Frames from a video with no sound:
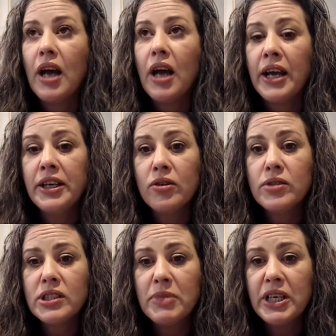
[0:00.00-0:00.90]
I know
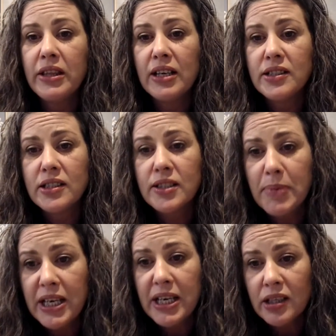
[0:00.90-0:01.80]
somebody that
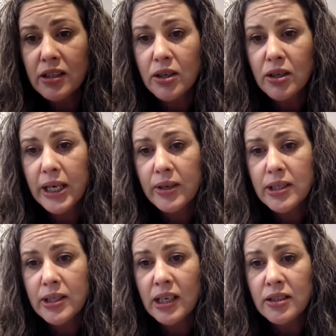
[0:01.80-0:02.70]
speaks in
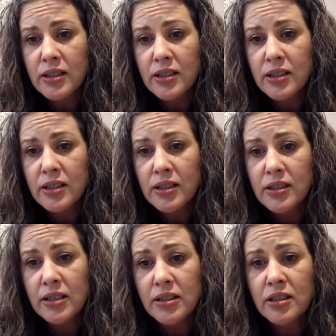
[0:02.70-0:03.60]
coherent
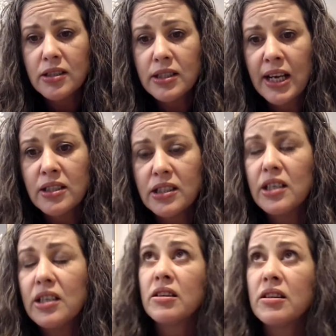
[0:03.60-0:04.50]
sentences,
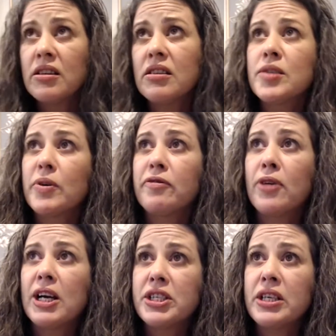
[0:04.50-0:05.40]
Nancy. Isn't this
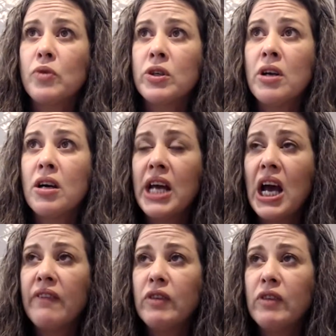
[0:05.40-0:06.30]
refreshing? We're not going to
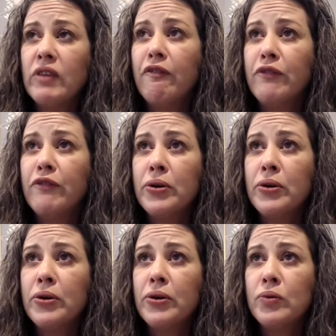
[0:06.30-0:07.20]
have a buffoon with
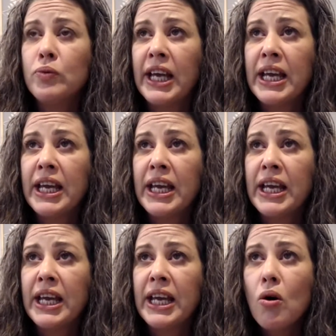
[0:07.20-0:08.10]
the language
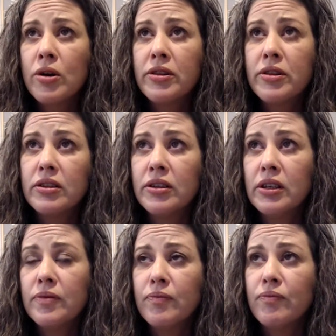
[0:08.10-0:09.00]
or
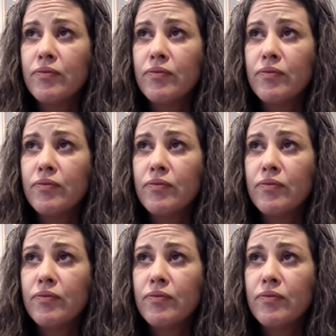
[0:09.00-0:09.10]
this.